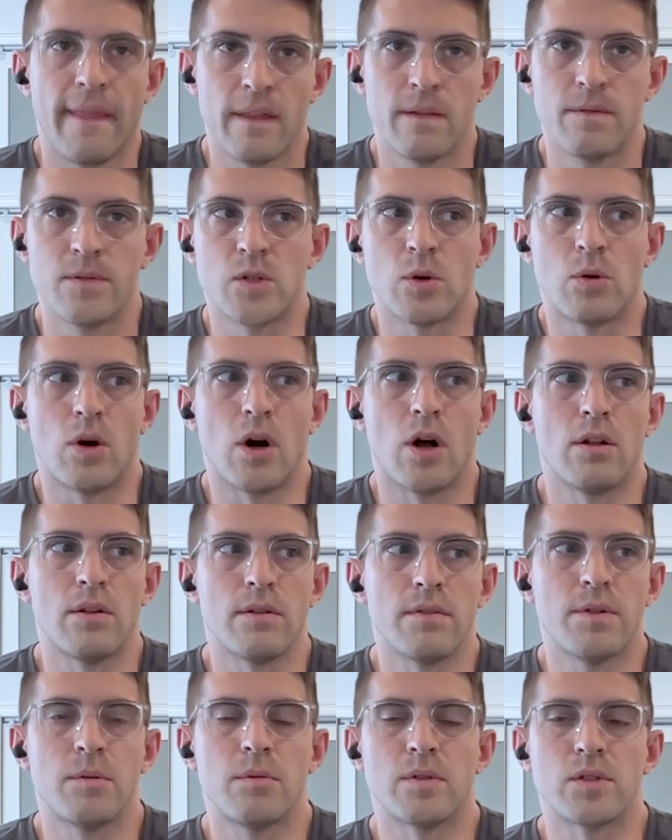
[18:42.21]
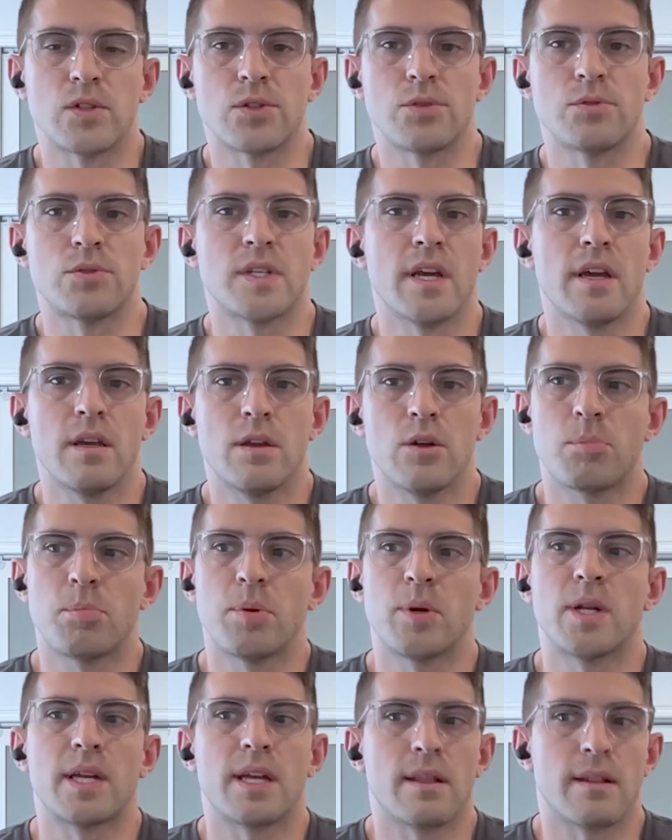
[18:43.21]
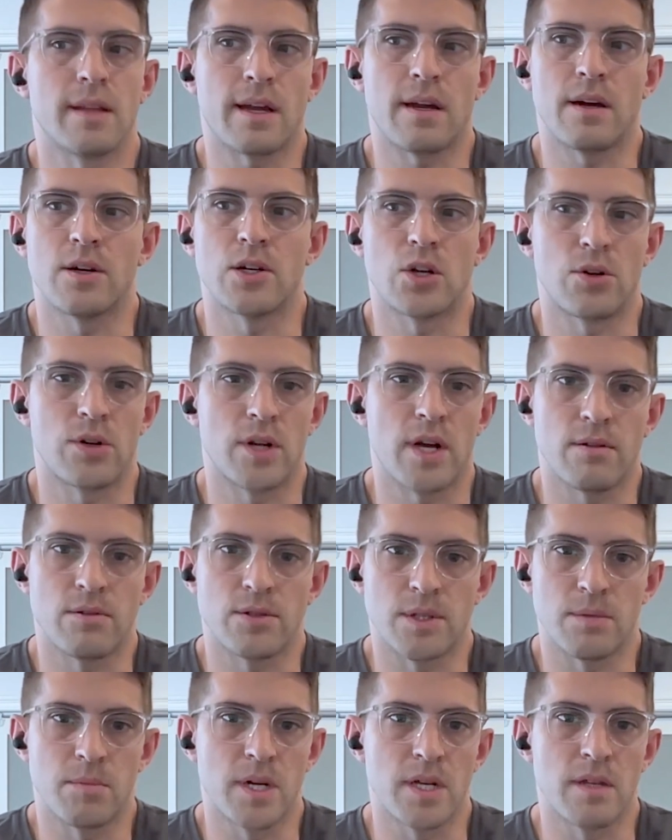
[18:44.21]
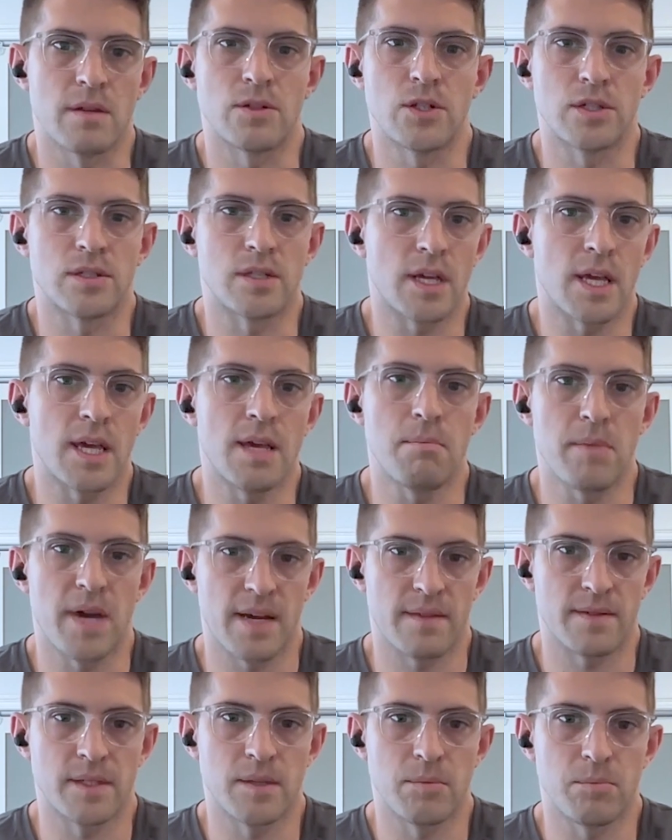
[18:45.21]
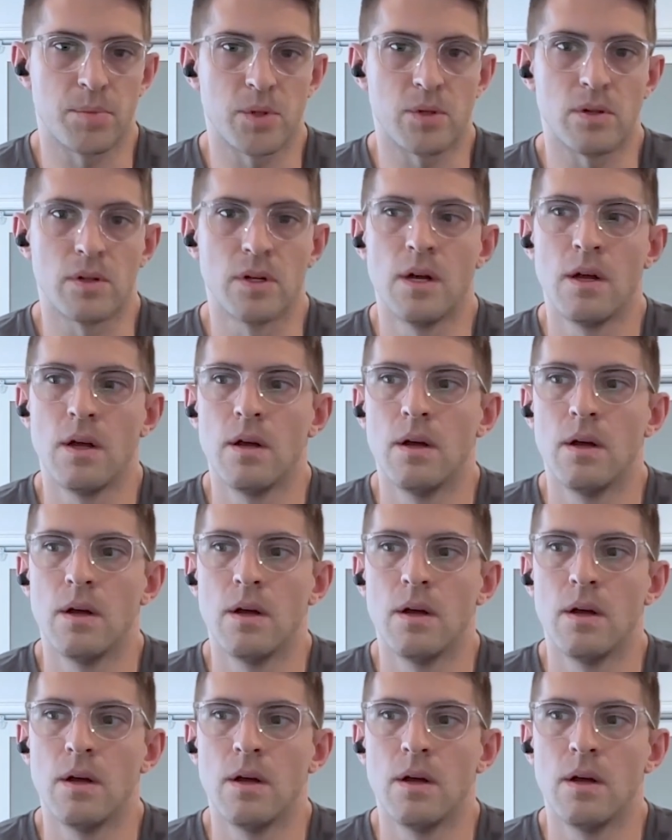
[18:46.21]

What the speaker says: So so say you're putting in like $100 a month, just to keep math simple.